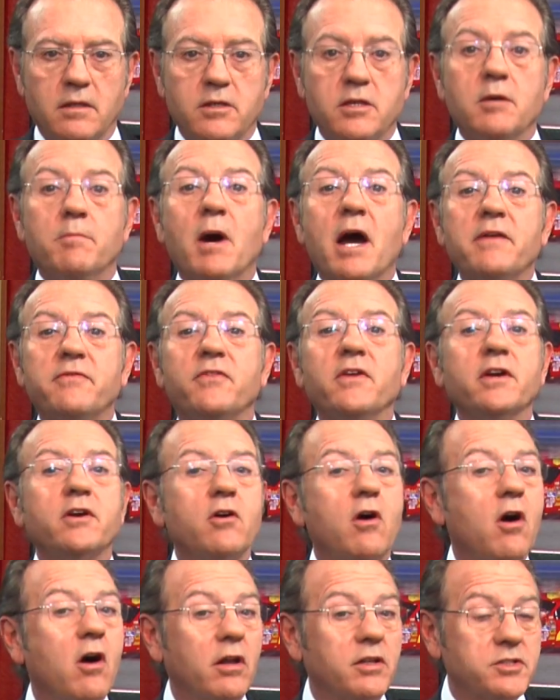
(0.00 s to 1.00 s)
You might think
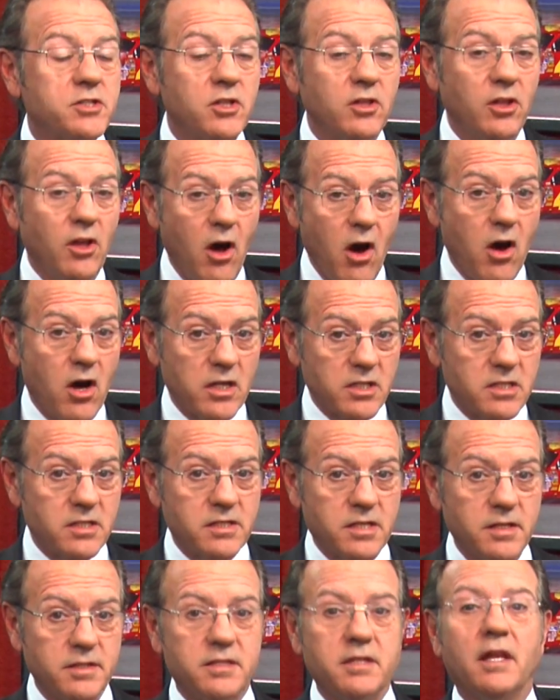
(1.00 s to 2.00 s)
all is
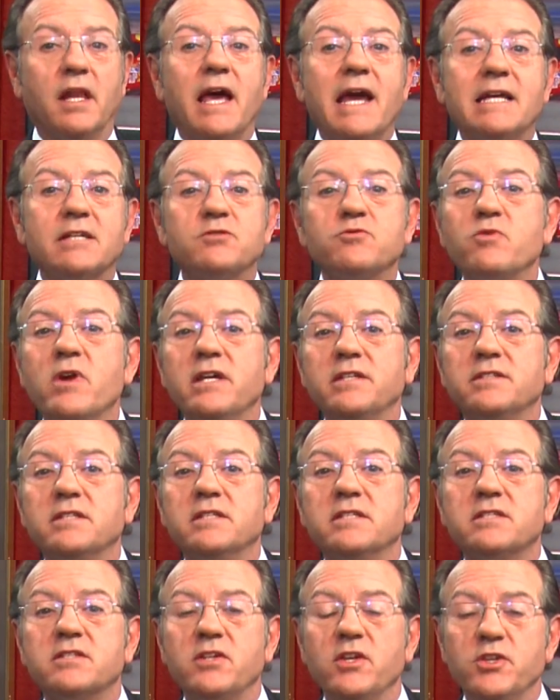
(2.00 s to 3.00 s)
lost since the last race of
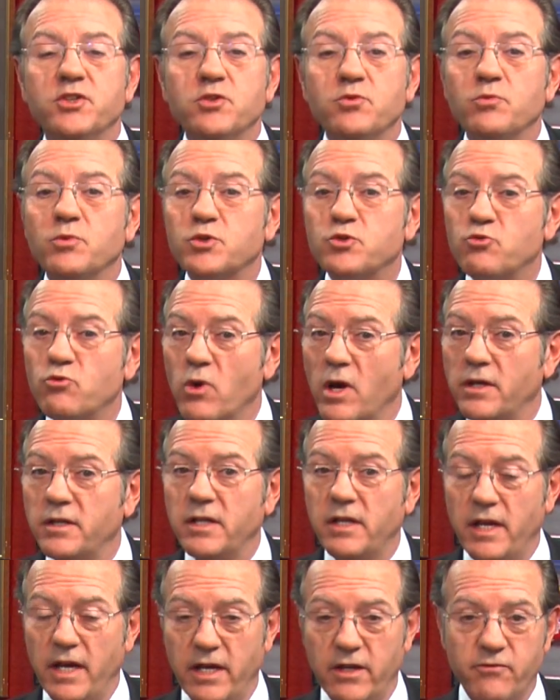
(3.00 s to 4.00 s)
the season was run
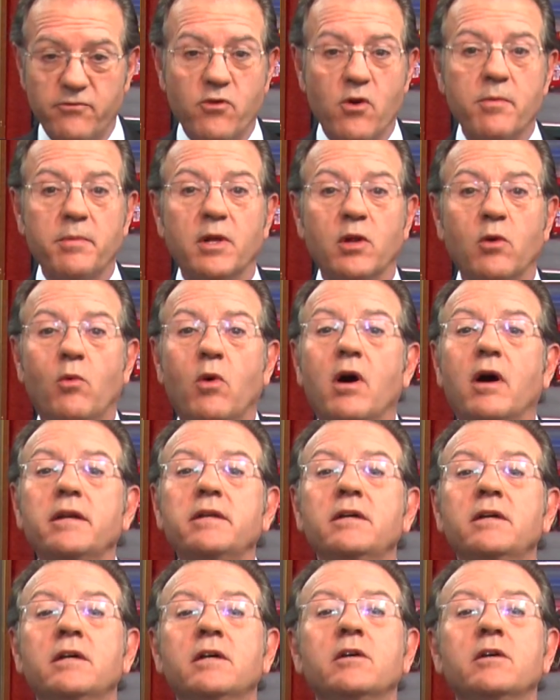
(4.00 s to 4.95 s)
today in Formula One,